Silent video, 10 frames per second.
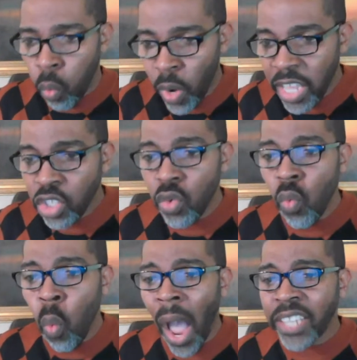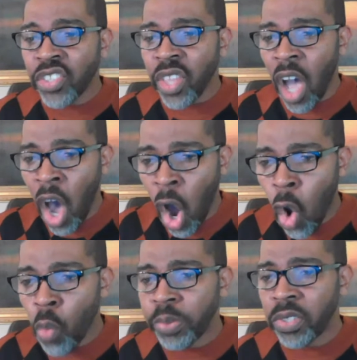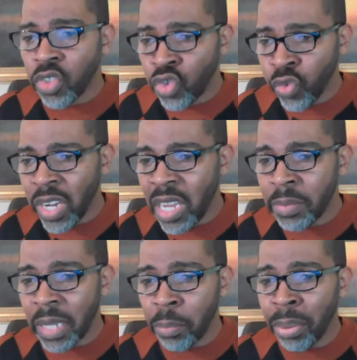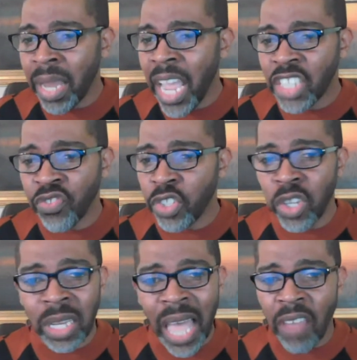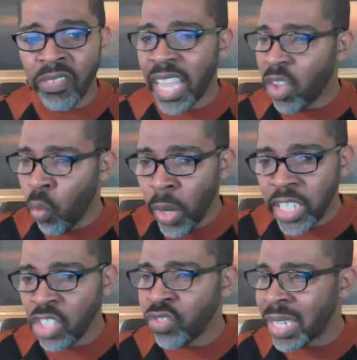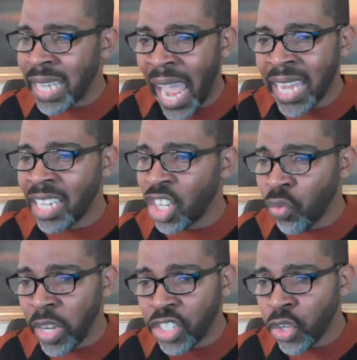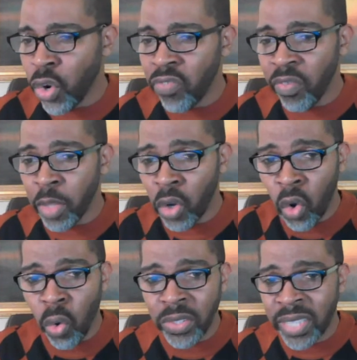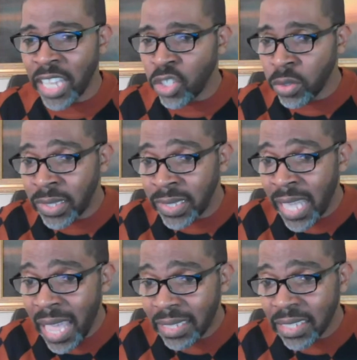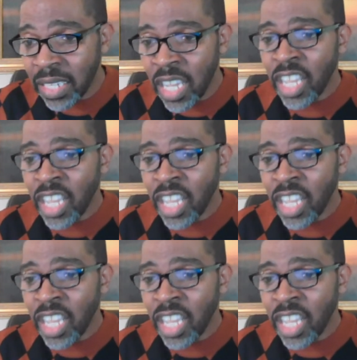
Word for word: When you watch the hopes, dreams, and plans for your life take a 180 degree turn from the course that you set,